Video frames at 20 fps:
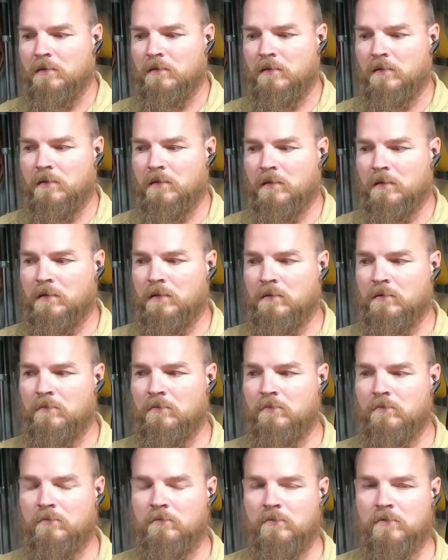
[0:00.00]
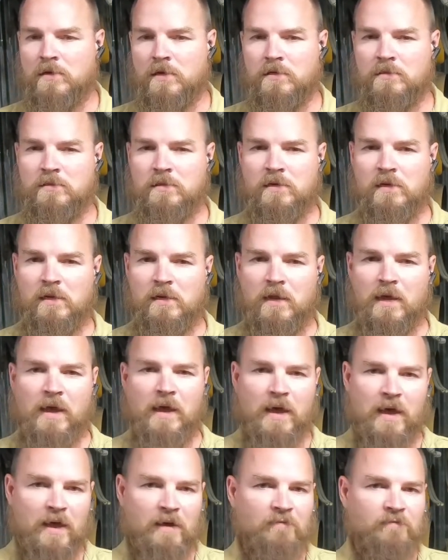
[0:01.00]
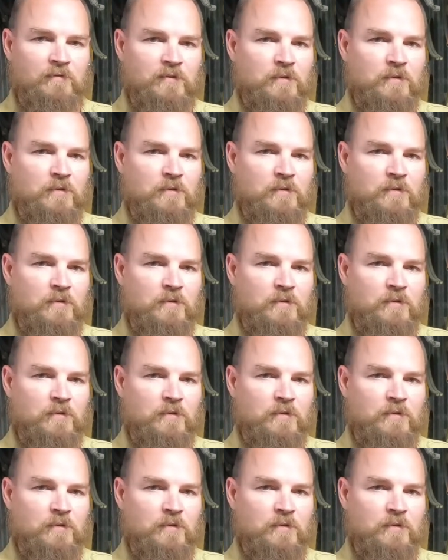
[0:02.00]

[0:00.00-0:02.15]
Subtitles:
then doesn't it have